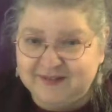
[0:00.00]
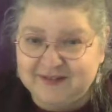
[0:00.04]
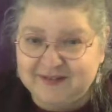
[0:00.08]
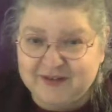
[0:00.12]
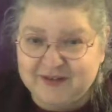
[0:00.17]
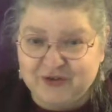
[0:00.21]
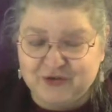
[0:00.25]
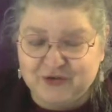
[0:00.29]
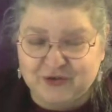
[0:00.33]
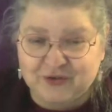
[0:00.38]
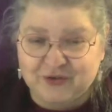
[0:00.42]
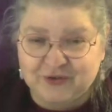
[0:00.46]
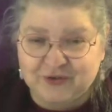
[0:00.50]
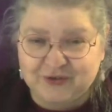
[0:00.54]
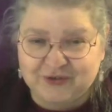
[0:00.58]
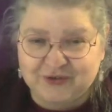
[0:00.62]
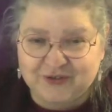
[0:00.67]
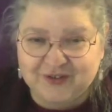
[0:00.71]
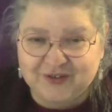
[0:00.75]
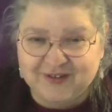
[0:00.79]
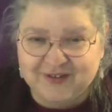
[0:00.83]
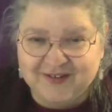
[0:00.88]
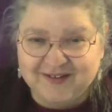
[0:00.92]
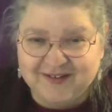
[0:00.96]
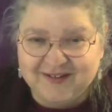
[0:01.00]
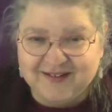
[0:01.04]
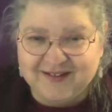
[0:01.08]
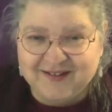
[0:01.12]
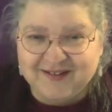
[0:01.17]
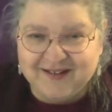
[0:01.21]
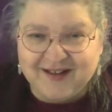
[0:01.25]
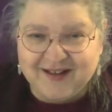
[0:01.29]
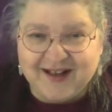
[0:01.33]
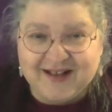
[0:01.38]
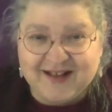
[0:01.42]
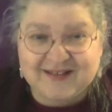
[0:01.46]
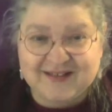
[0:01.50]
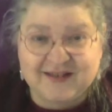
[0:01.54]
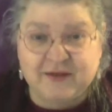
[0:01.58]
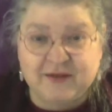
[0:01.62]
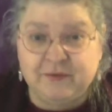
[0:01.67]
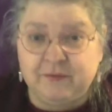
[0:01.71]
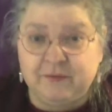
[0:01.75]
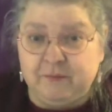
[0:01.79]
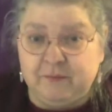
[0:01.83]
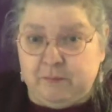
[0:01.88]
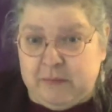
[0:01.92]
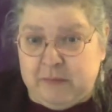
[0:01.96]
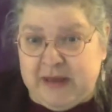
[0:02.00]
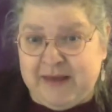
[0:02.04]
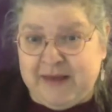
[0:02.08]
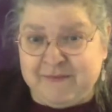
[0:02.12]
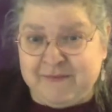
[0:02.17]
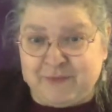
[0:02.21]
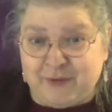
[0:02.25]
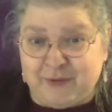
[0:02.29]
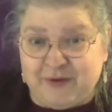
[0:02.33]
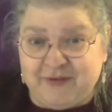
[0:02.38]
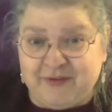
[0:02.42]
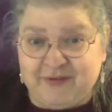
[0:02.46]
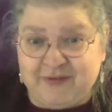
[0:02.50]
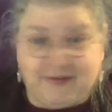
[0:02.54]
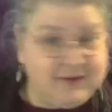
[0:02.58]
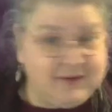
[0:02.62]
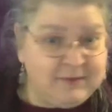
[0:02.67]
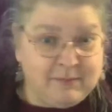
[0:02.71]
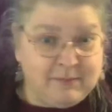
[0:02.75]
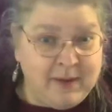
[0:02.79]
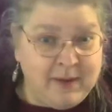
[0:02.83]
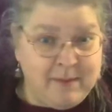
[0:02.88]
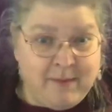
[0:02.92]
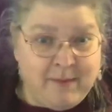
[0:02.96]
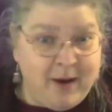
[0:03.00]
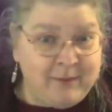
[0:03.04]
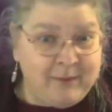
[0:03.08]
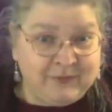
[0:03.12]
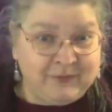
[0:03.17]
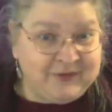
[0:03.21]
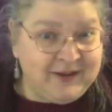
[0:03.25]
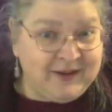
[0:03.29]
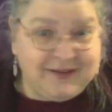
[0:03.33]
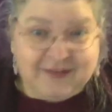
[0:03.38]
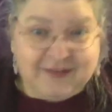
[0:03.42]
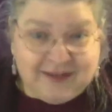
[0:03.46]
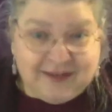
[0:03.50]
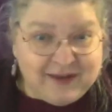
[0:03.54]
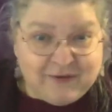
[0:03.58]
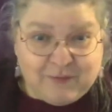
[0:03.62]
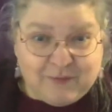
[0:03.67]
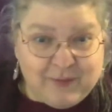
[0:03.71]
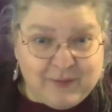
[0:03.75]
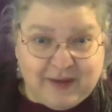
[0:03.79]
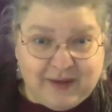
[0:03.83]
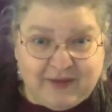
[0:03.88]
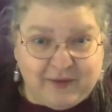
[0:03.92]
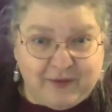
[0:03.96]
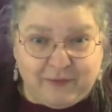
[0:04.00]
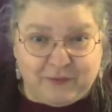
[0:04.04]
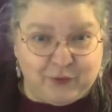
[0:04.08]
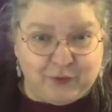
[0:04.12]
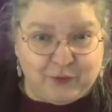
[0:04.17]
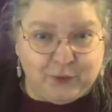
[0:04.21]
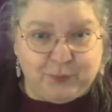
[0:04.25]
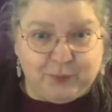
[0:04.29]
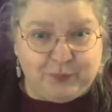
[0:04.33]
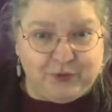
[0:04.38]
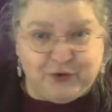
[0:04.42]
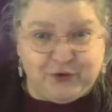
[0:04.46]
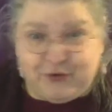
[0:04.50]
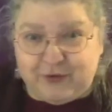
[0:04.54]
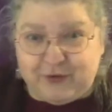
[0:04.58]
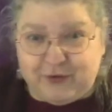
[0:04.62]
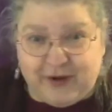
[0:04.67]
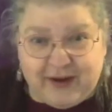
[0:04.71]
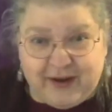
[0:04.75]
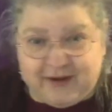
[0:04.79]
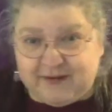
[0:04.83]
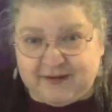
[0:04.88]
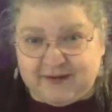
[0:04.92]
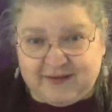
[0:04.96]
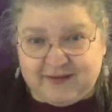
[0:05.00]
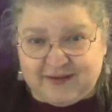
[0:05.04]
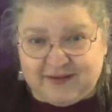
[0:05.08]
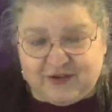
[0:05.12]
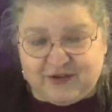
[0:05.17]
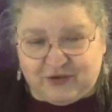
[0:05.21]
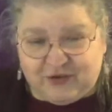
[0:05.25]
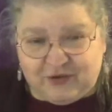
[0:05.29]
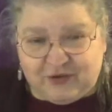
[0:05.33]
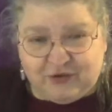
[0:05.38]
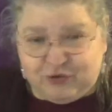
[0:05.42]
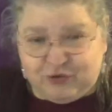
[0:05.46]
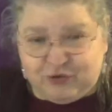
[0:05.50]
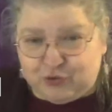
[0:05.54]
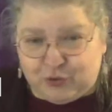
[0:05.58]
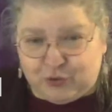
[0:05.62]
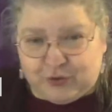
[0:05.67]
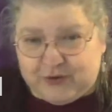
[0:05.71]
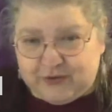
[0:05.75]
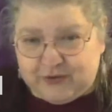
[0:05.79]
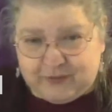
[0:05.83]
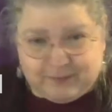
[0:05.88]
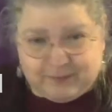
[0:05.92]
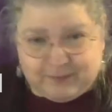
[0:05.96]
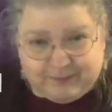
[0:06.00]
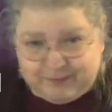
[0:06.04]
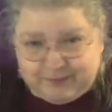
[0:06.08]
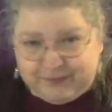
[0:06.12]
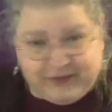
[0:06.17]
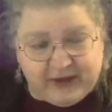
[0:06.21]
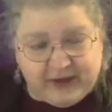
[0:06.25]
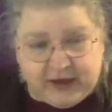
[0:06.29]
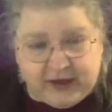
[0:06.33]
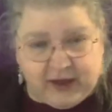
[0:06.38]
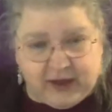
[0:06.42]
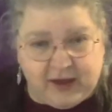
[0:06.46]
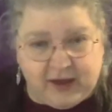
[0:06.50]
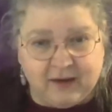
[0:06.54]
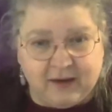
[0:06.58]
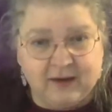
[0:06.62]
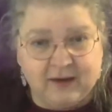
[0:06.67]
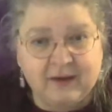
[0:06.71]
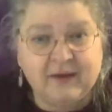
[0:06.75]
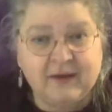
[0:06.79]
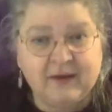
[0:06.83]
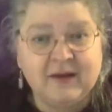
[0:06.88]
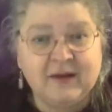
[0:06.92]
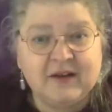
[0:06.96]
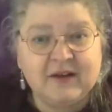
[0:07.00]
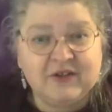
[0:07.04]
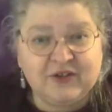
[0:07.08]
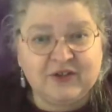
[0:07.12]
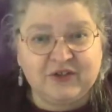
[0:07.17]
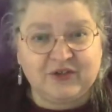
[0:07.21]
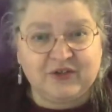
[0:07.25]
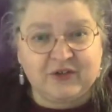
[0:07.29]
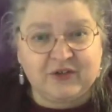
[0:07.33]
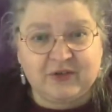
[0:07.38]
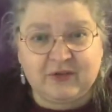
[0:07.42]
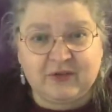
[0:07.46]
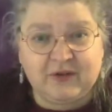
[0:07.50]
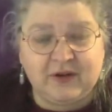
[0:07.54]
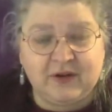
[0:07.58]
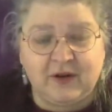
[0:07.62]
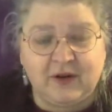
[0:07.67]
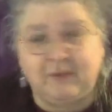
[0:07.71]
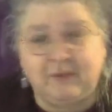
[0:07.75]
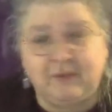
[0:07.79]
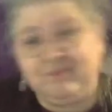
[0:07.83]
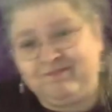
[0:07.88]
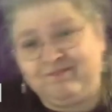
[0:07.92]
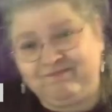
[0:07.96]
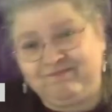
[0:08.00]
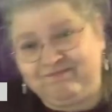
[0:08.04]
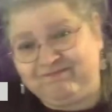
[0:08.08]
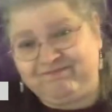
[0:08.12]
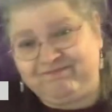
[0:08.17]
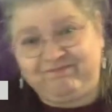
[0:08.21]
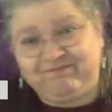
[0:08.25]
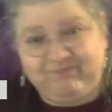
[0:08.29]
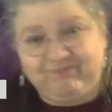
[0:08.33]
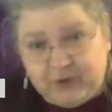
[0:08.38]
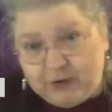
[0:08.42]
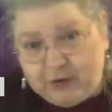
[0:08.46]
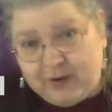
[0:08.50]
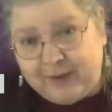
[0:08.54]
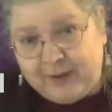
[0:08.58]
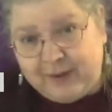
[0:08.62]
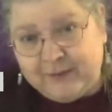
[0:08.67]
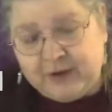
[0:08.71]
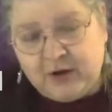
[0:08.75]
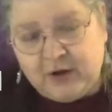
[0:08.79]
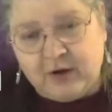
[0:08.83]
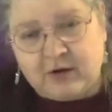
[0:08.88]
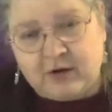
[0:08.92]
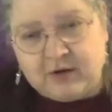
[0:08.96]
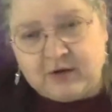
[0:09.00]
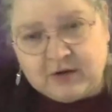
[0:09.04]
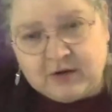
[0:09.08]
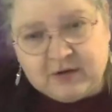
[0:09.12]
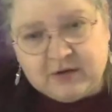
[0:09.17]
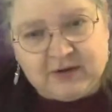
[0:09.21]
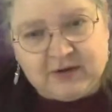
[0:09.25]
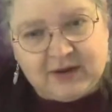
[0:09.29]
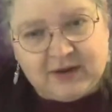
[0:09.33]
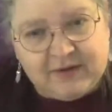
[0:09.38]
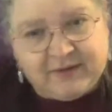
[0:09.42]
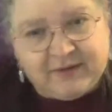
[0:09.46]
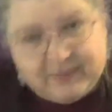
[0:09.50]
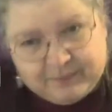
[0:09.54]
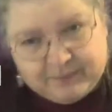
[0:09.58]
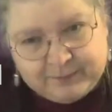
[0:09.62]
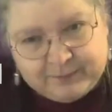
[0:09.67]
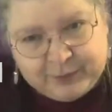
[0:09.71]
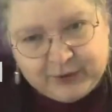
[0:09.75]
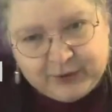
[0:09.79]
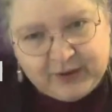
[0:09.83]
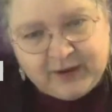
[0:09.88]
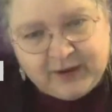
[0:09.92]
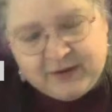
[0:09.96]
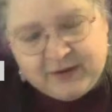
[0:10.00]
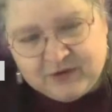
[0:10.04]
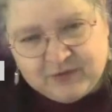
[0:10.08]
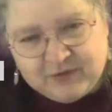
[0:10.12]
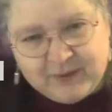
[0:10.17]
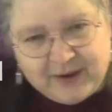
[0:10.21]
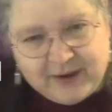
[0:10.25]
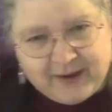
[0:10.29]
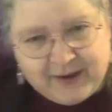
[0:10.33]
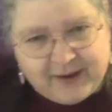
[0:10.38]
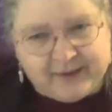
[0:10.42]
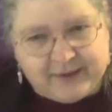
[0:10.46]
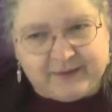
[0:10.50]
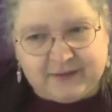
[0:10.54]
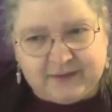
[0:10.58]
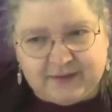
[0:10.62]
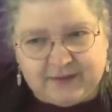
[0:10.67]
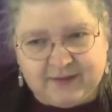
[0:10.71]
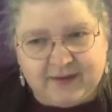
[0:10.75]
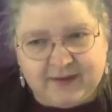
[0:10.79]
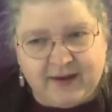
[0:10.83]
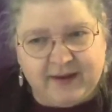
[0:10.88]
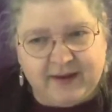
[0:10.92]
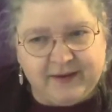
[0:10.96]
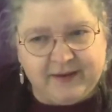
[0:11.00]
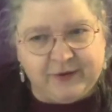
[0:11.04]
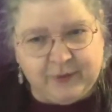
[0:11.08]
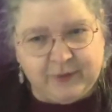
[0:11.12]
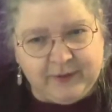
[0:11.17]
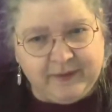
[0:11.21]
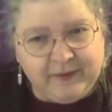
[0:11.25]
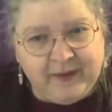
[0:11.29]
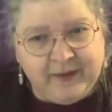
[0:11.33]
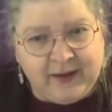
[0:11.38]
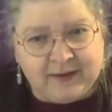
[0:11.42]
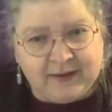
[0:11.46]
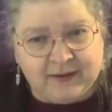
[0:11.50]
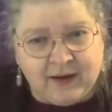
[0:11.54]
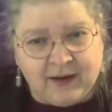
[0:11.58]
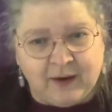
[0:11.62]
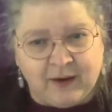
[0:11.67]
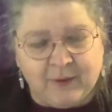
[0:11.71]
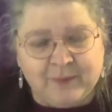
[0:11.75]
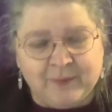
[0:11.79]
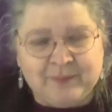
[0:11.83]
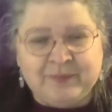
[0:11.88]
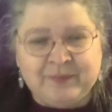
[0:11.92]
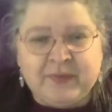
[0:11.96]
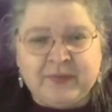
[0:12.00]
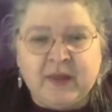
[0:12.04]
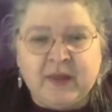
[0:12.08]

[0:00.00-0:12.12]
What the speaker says: decisions. As in me, for instance, my mom didn't give me the fruit puree decision choice thingy. She just, grab the yogurt, put it into my hand and say, you eat that now.